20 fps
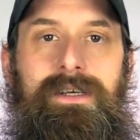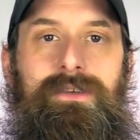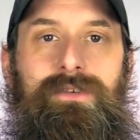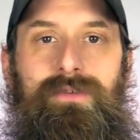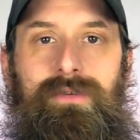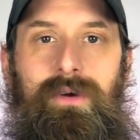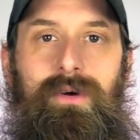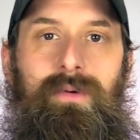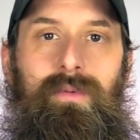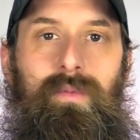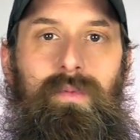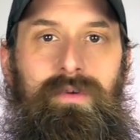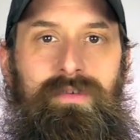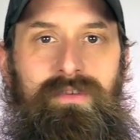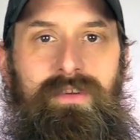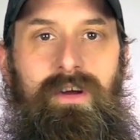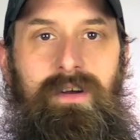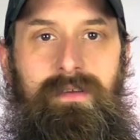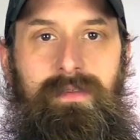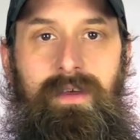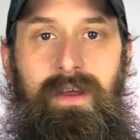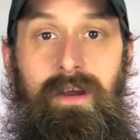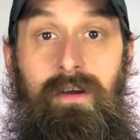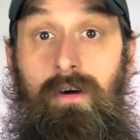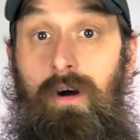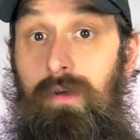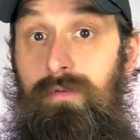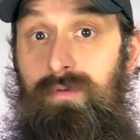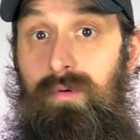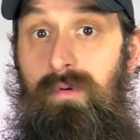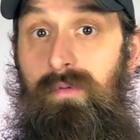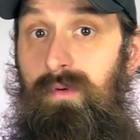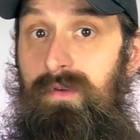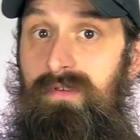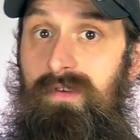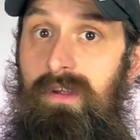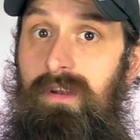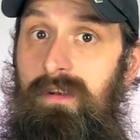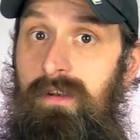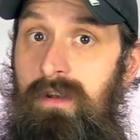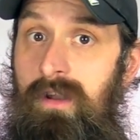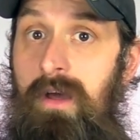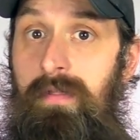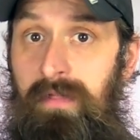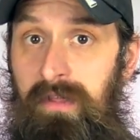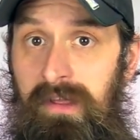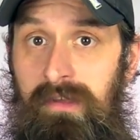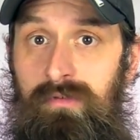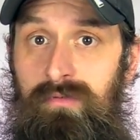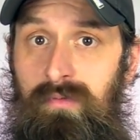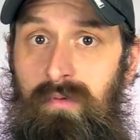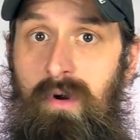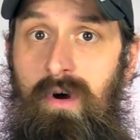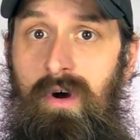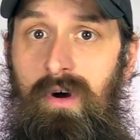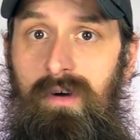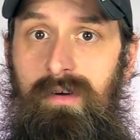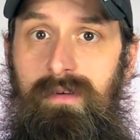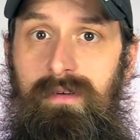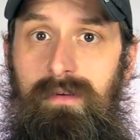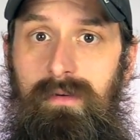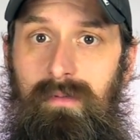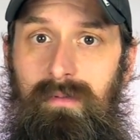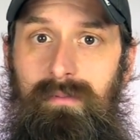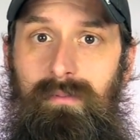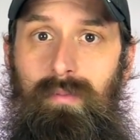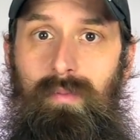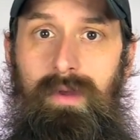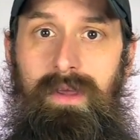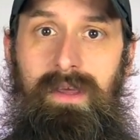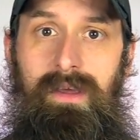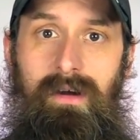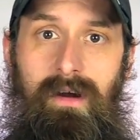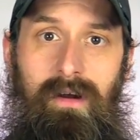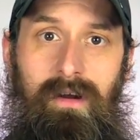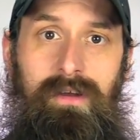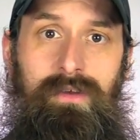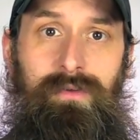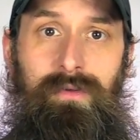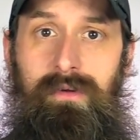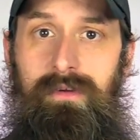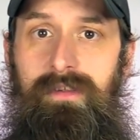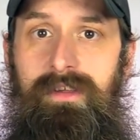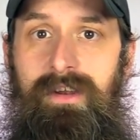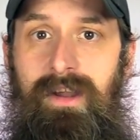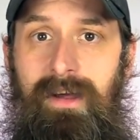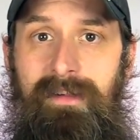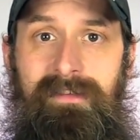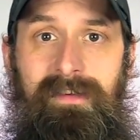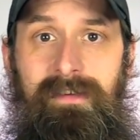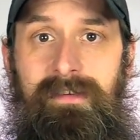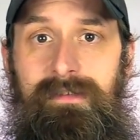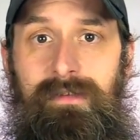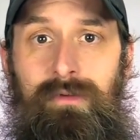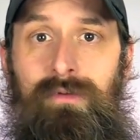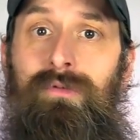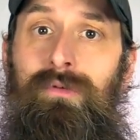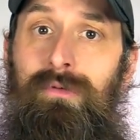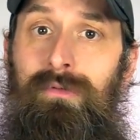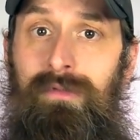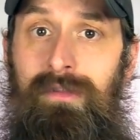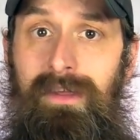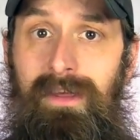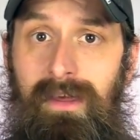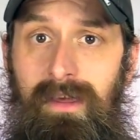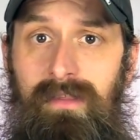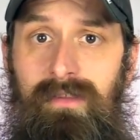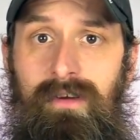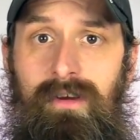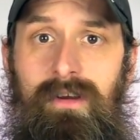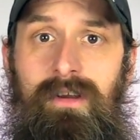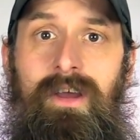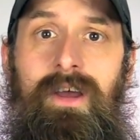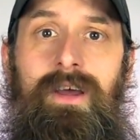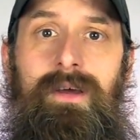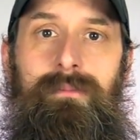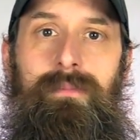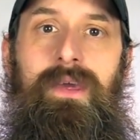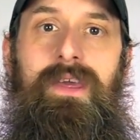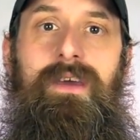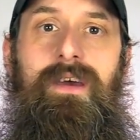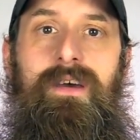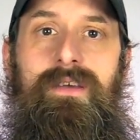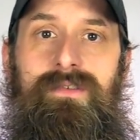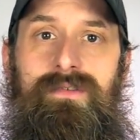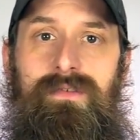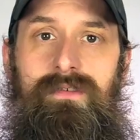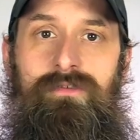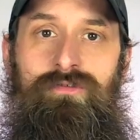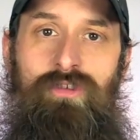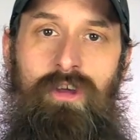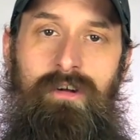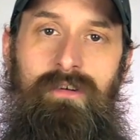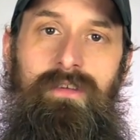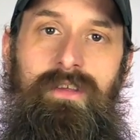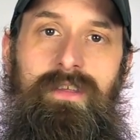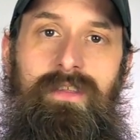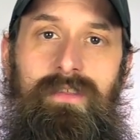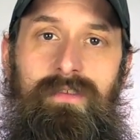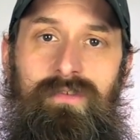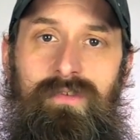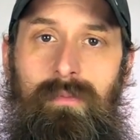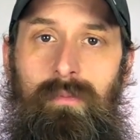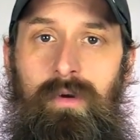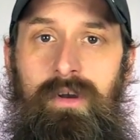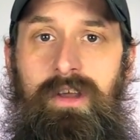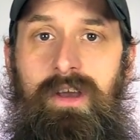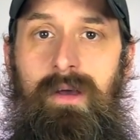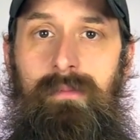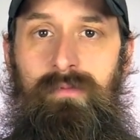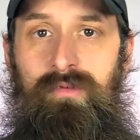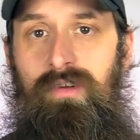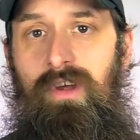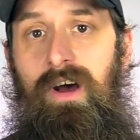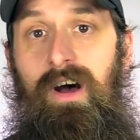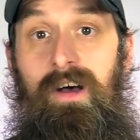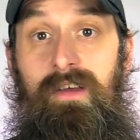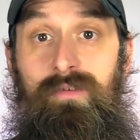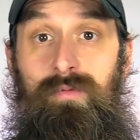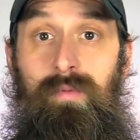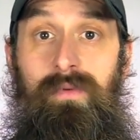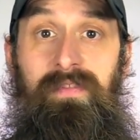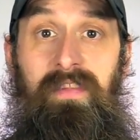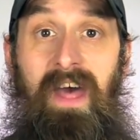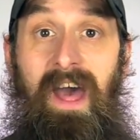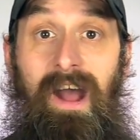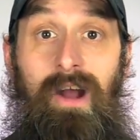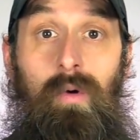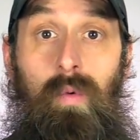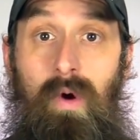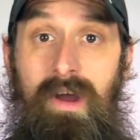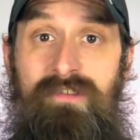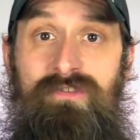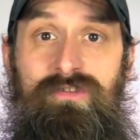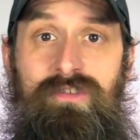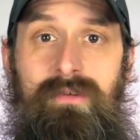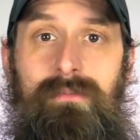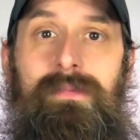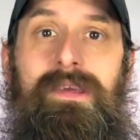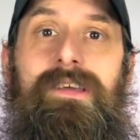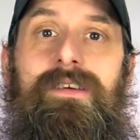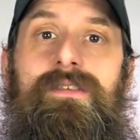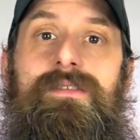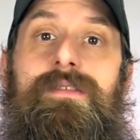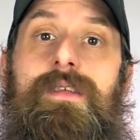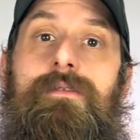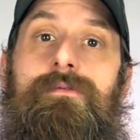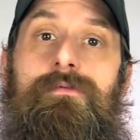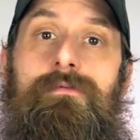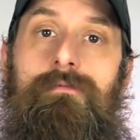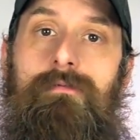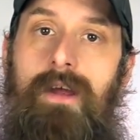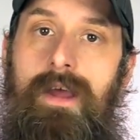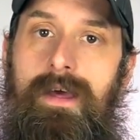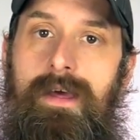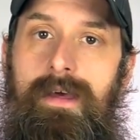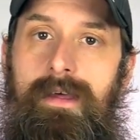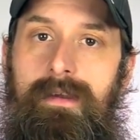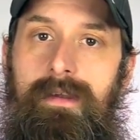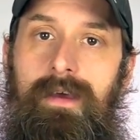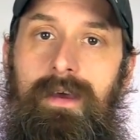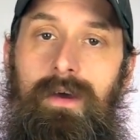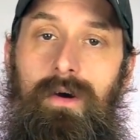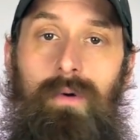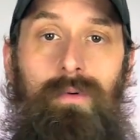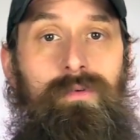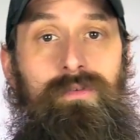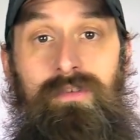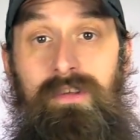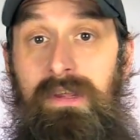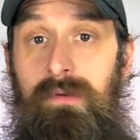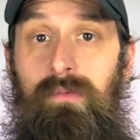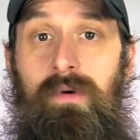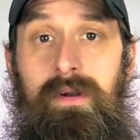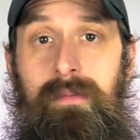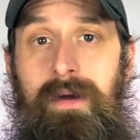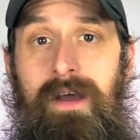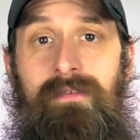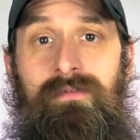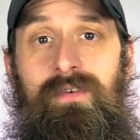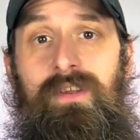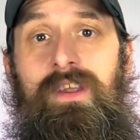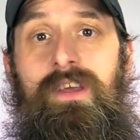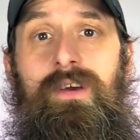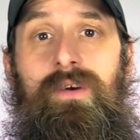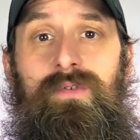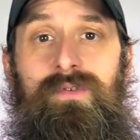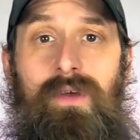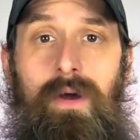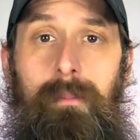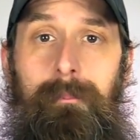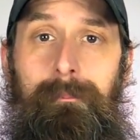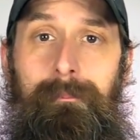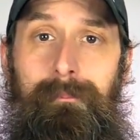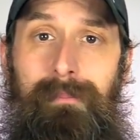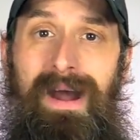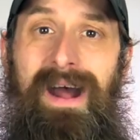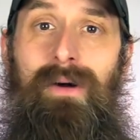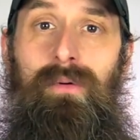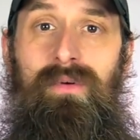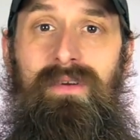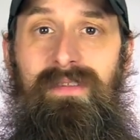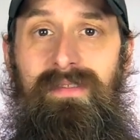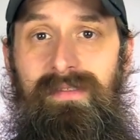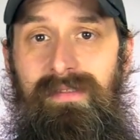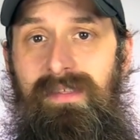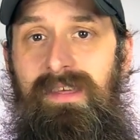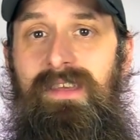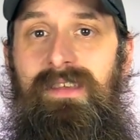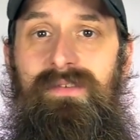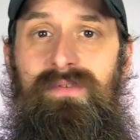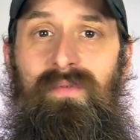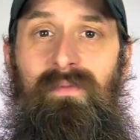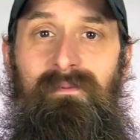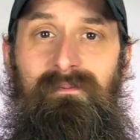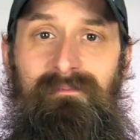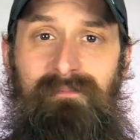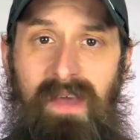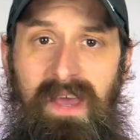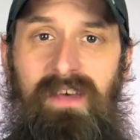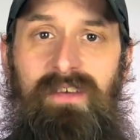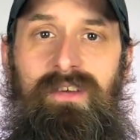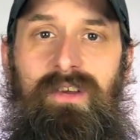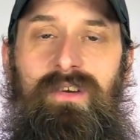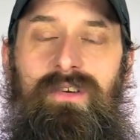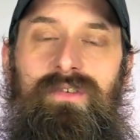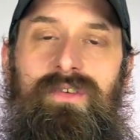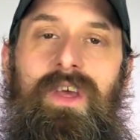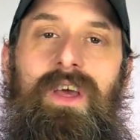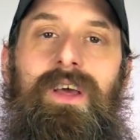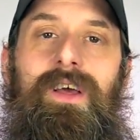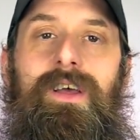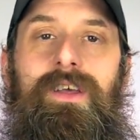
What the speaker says: So we're stuck there. Also, if we say nothing is wrong, we are clearly not telling the truth either, because generally someone comes to us with that question because they've read or seen one of my videos about these failures.